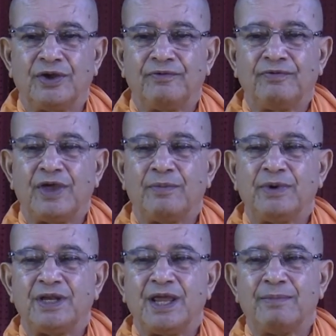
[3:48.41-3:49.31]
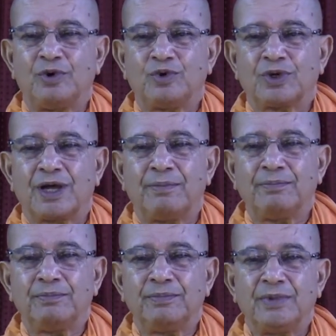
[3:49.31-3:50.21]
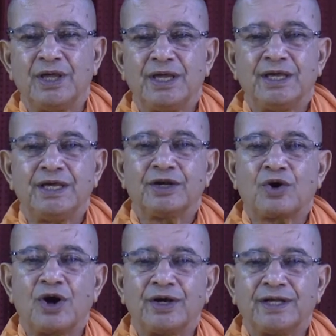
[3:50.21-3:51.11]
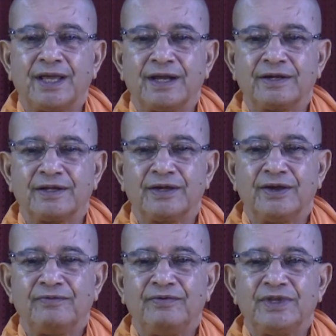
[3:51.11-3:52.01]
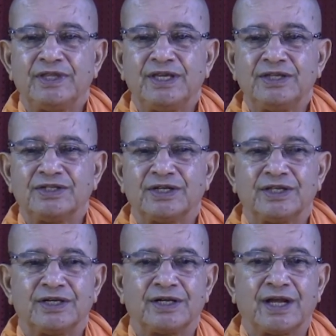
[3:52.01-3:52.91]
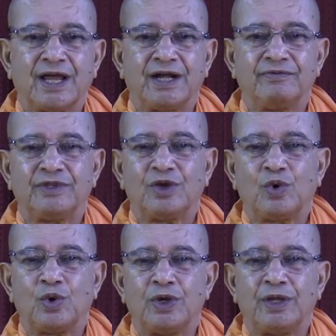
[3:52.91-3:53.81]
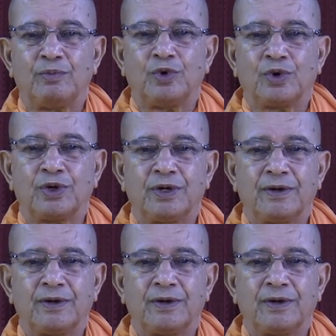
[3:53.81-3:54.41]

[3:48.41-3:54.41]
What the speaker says: We have been able to come in contact with each other and with the Holy Book